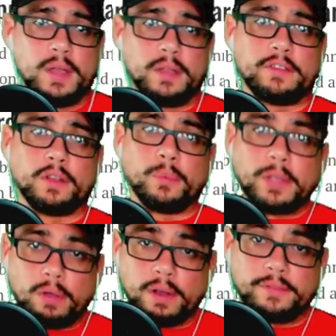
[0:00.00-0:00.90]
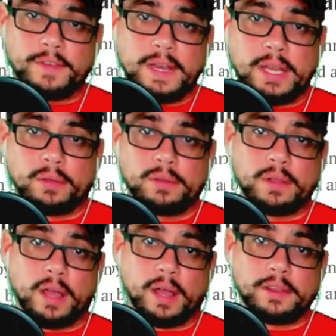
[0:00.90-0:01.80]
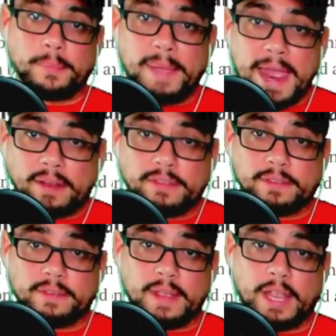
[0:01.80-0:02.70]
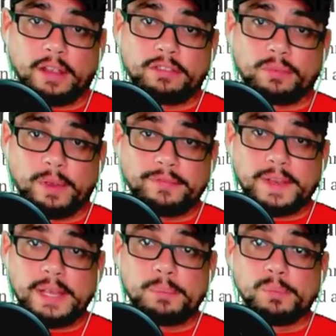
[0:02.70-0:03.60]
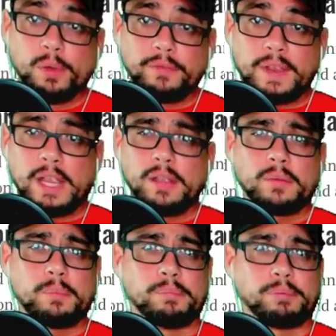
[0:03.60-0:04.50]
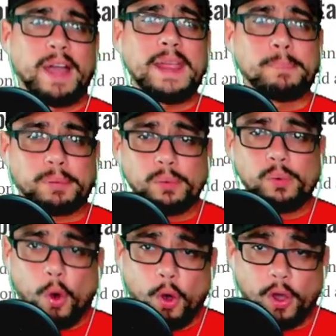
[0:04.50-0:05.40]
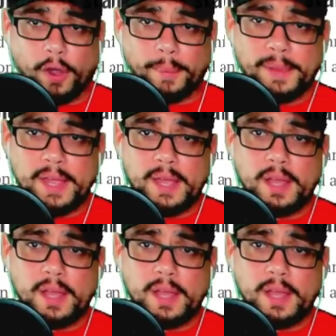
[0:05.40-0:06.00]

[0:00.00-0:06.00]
So the recorded video depicts a swiftly moving bright blue orb